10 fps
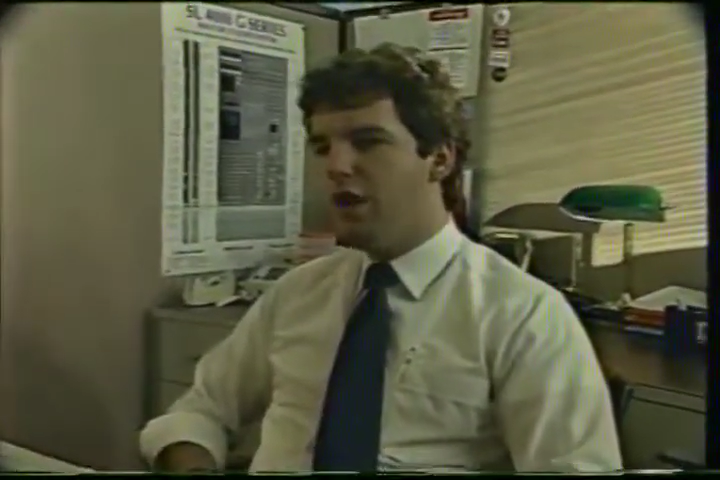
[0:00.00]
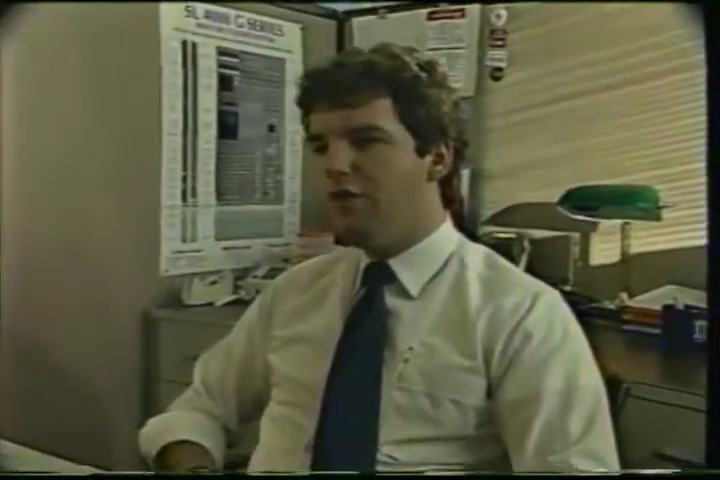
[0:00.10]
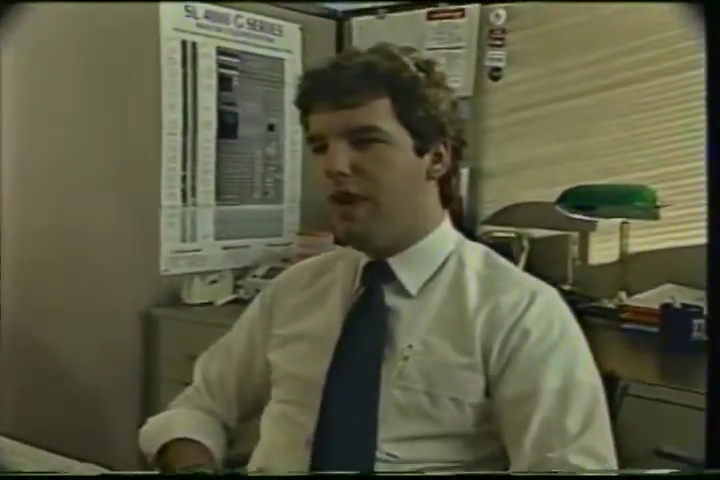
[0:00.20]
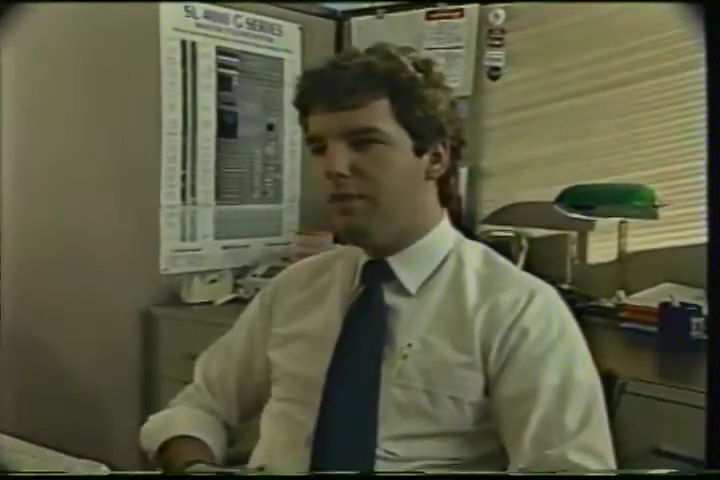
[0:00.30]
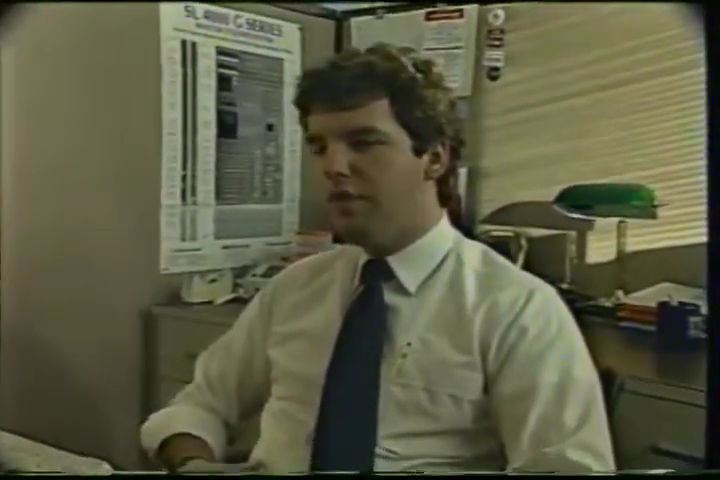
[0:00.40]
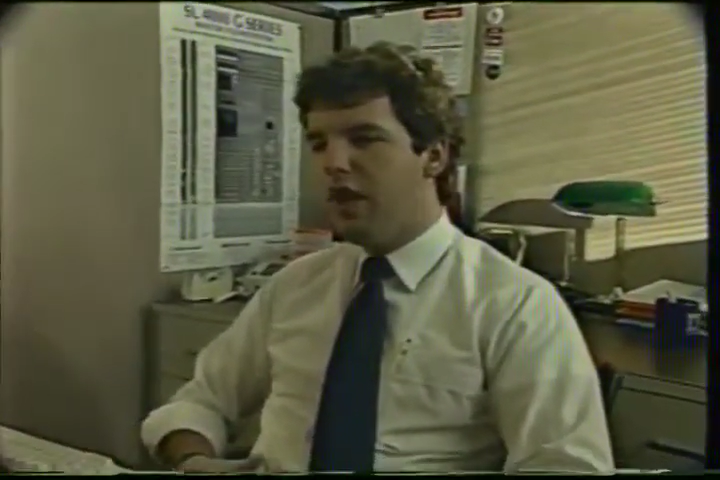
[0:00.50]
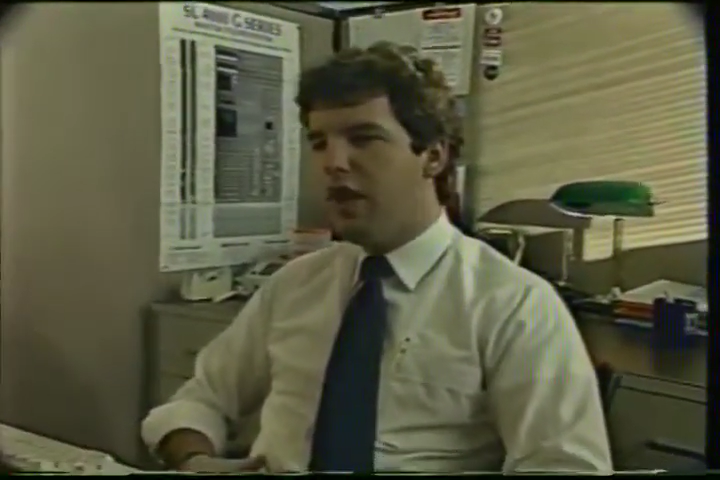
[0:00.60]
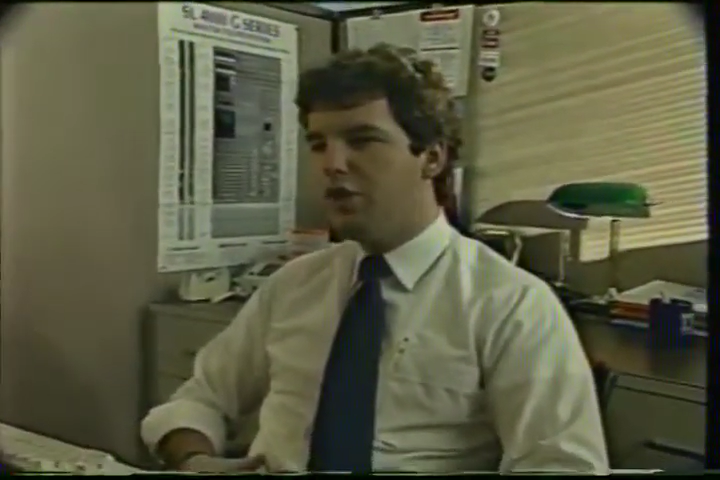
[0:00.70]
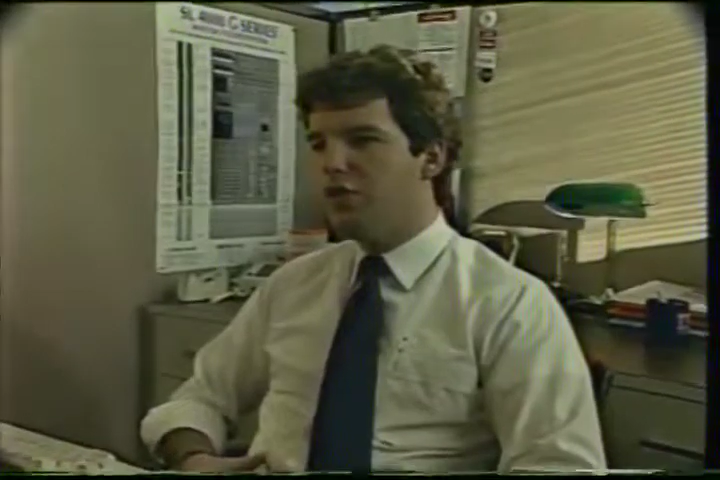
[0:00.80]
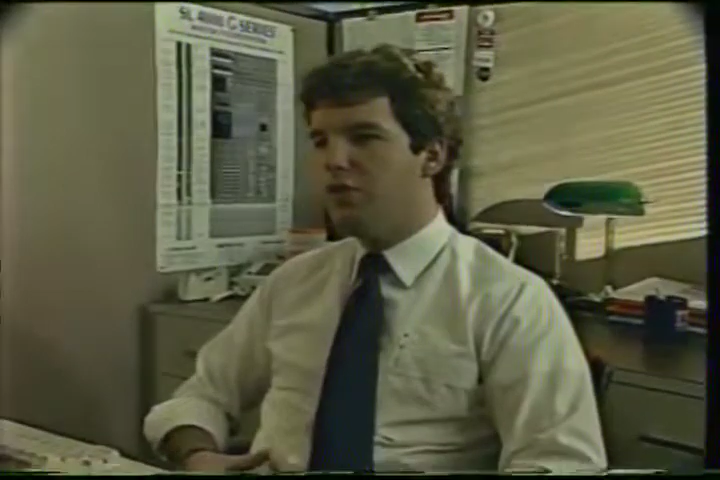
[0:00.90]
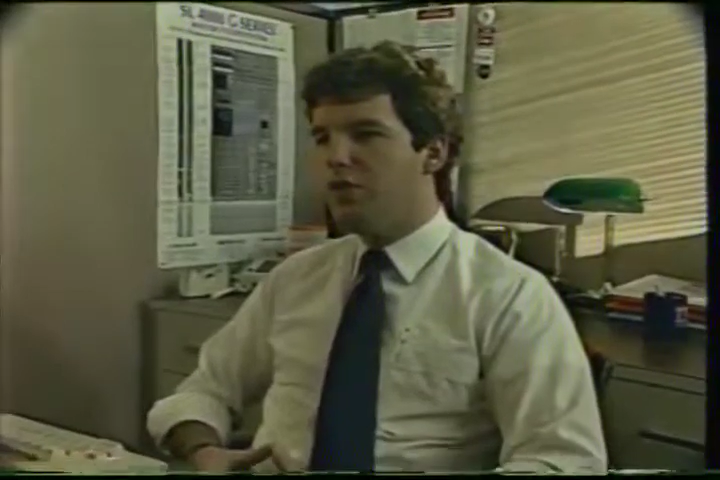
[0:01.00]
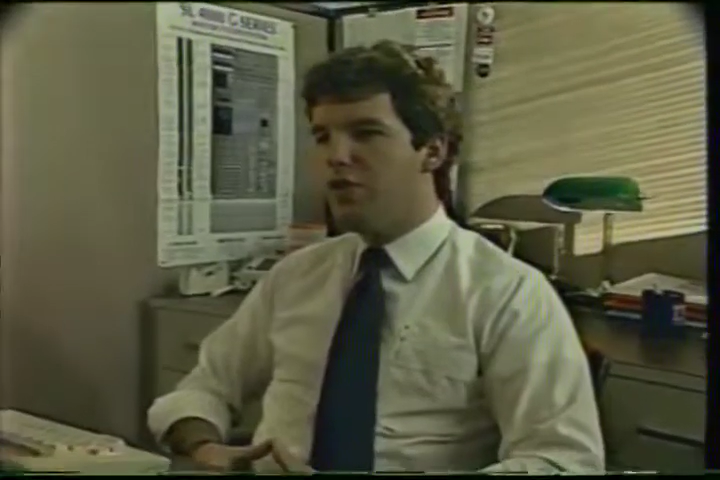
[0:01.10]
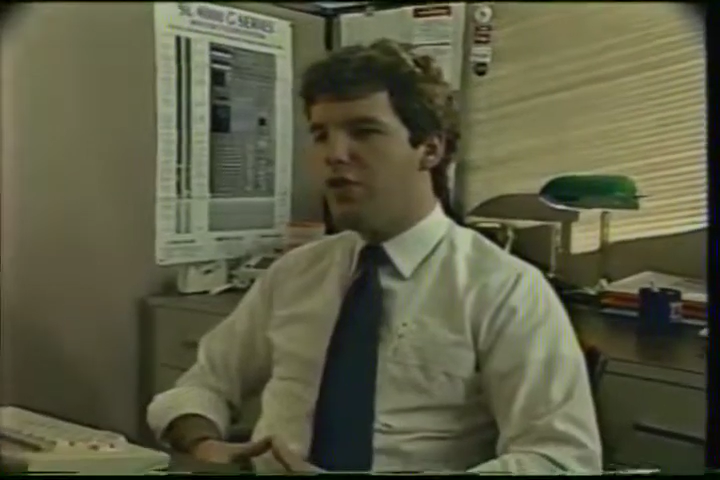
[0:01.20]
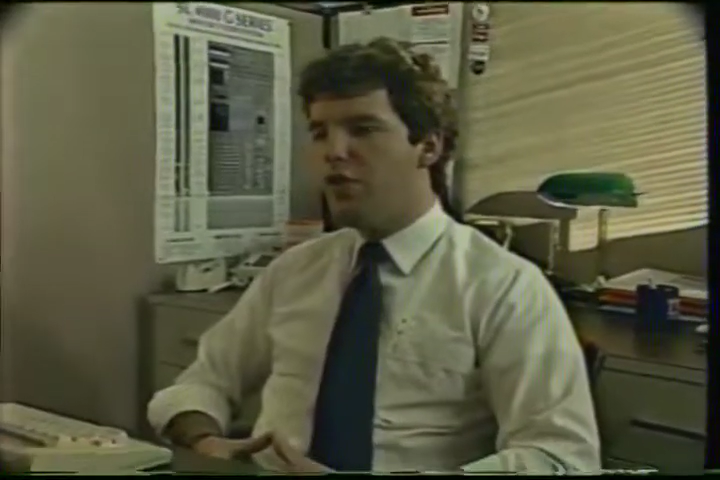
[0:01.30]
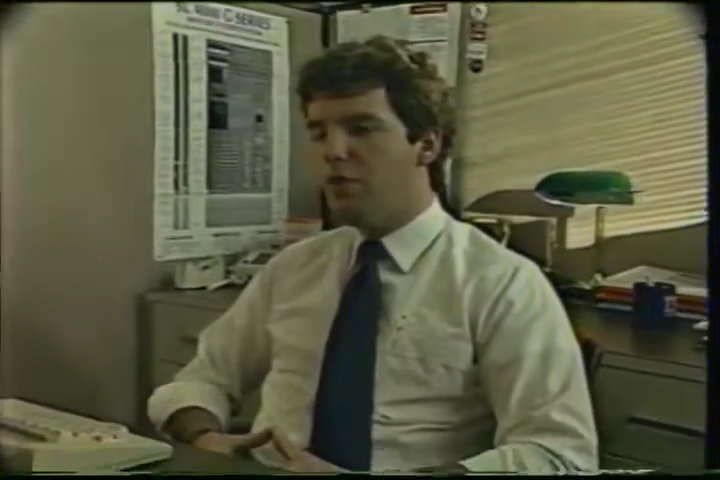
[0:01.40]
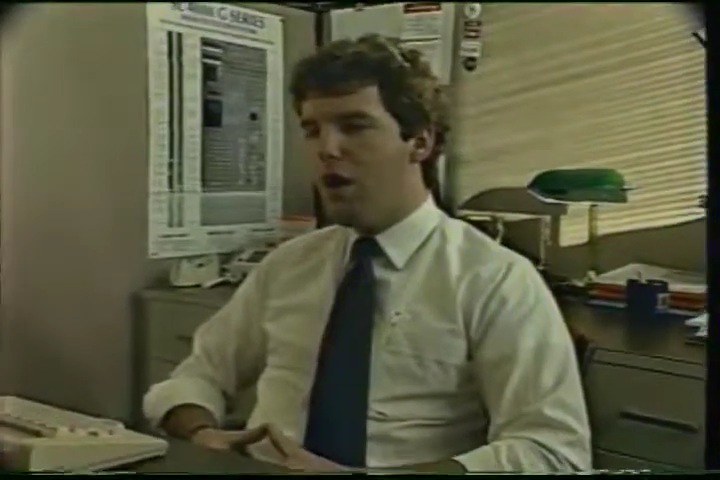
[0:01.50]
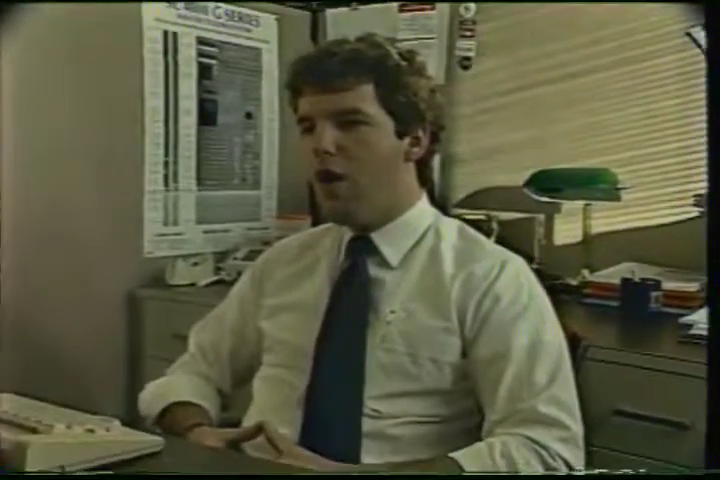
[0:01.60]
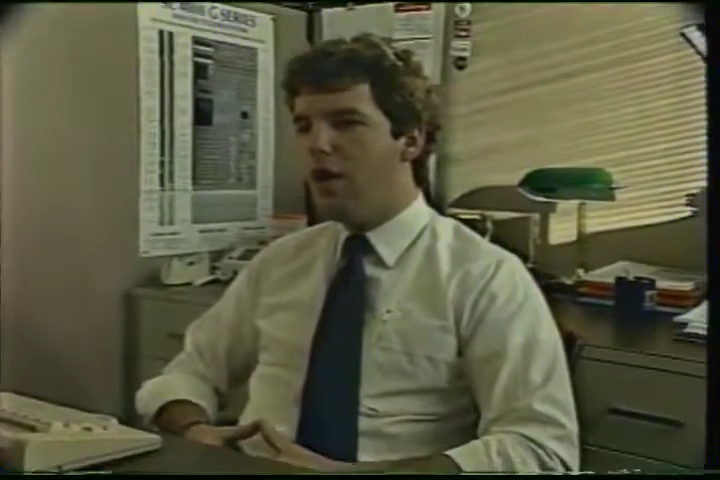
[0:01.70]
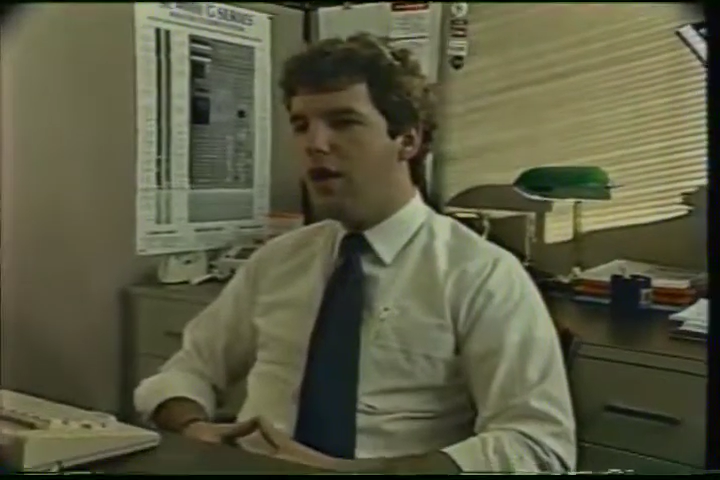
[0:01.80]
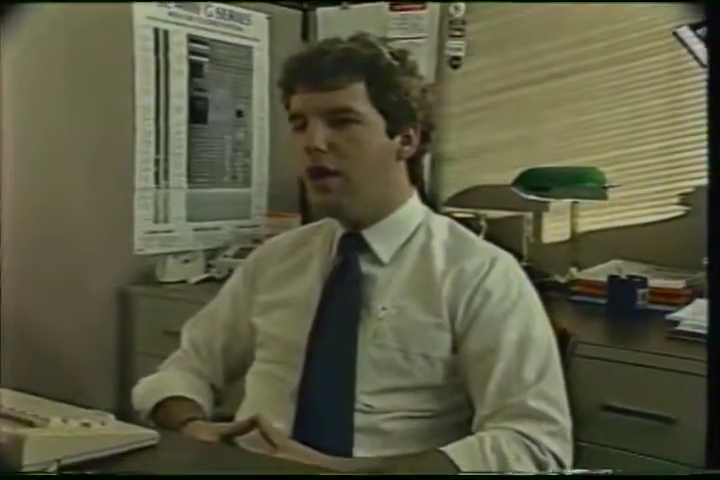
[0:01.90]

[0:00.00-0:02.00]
application from a third party,